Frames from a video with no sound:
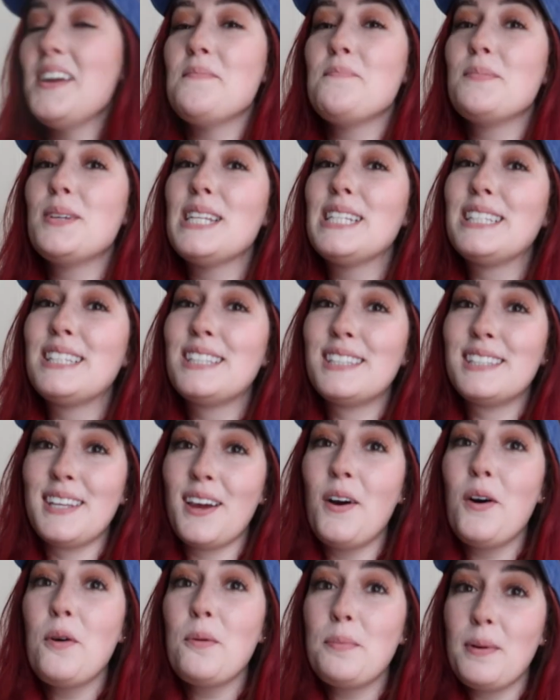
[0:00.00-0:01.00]
am
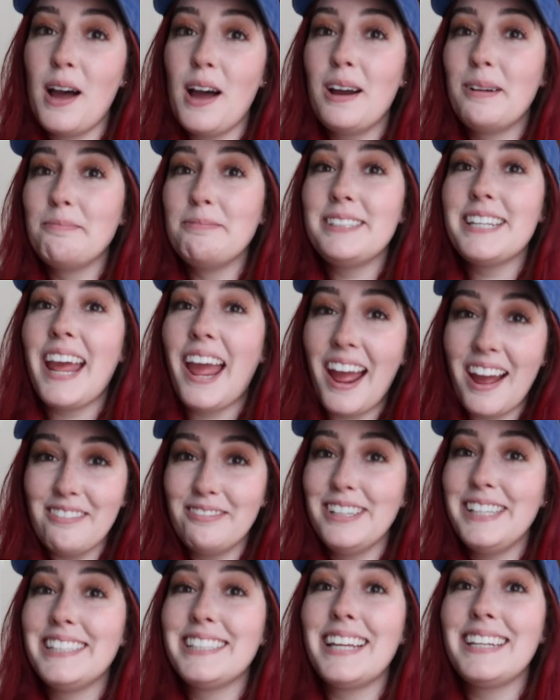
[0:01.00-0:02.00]
so pumped
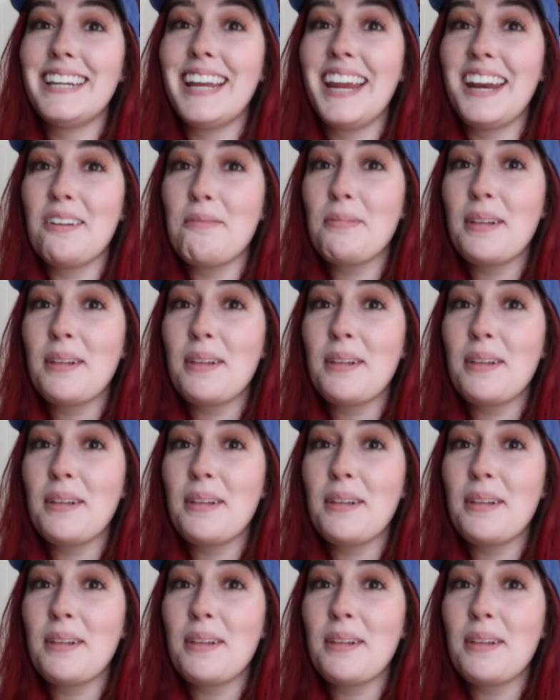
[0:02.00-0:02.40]
every Sunday to